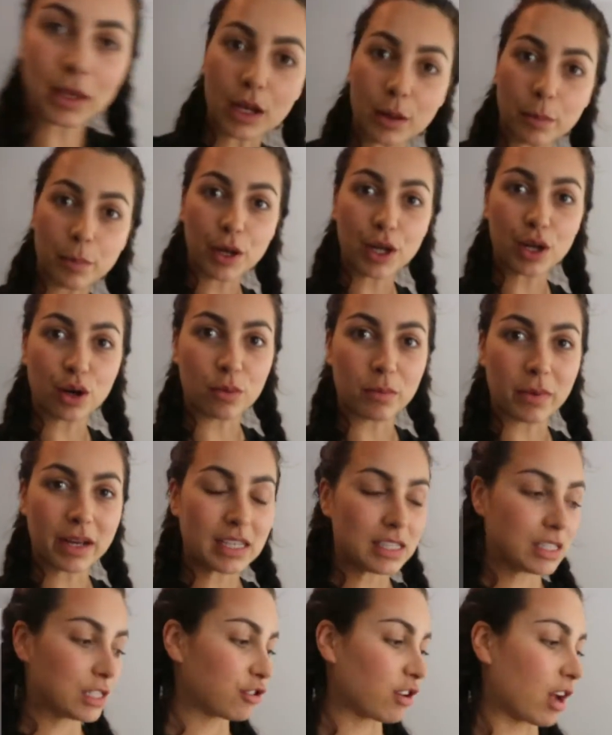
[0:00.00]
gonna put it on my
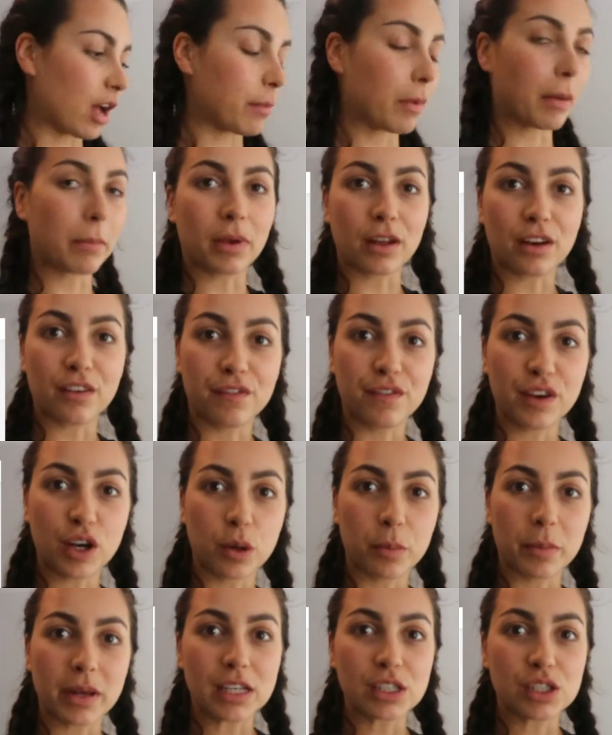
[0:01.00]
Instagram, I'm gonna
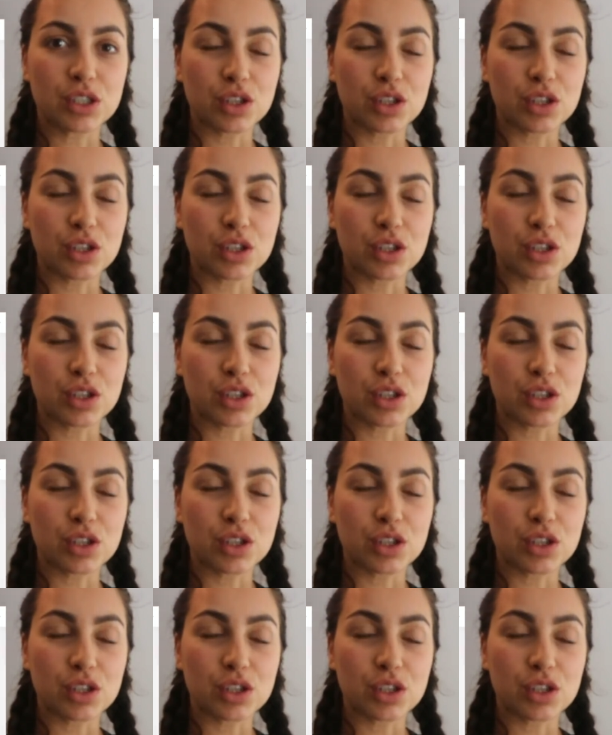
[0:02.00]
film it,